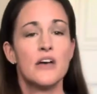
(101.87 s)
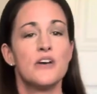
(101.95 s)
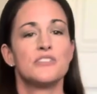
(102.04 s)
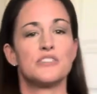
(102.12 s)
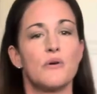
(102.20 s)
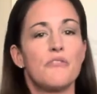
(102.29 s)

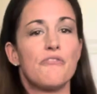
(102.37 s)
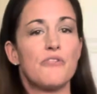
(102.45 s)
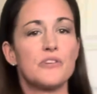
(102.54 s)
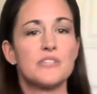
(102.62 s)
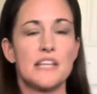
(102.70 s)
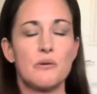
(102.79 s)
So the
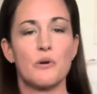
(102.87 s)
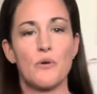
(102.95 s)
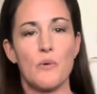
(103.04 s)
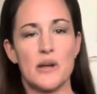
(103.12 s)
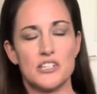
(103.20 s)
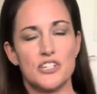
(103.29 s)
first thing we're
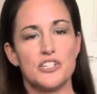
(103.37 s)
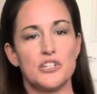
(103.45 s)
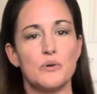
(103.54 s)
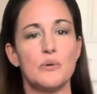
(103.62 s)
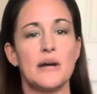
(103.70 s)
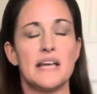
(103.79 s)
going to
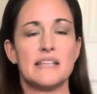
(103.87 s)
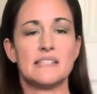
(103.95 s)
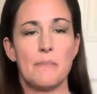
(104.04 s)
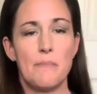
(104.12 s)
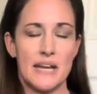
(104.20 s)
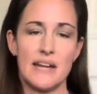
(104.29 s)
do is a
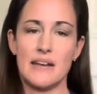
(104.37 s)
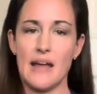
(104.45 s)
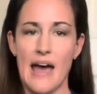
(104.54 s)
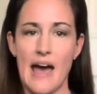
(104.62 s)
1.5-minute